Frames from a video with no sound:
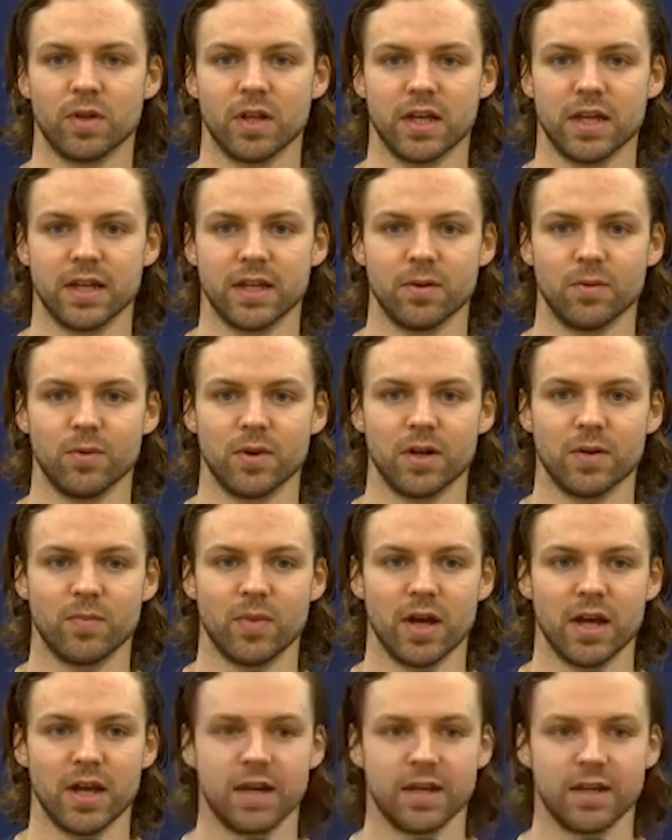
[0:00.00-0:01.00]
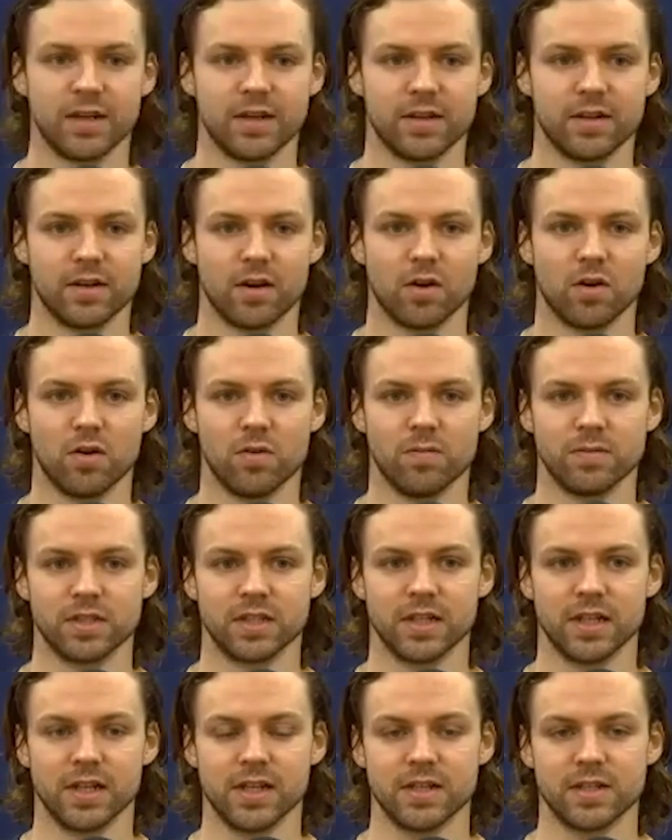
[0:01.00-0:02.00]
playing in Winnipeg and in our home
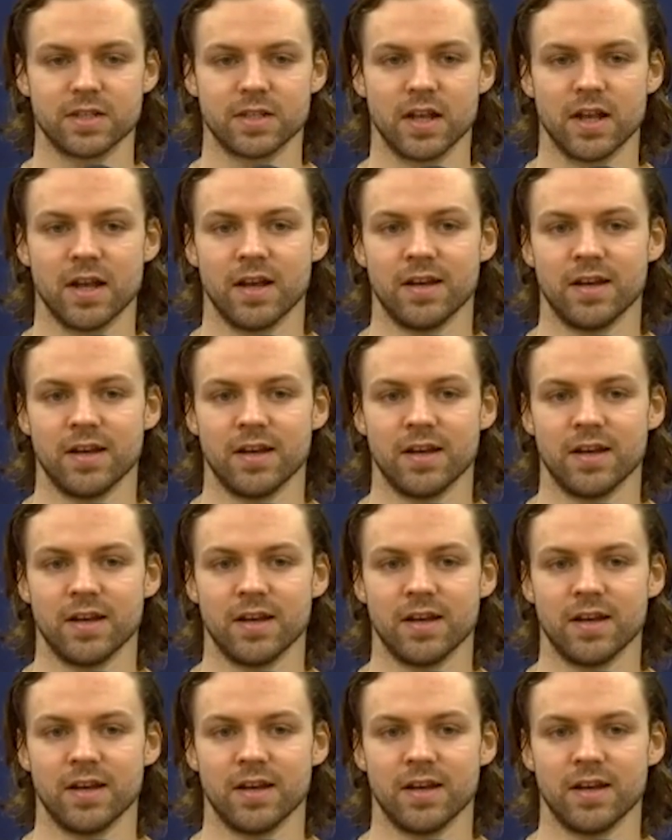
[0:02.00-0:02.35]
cities,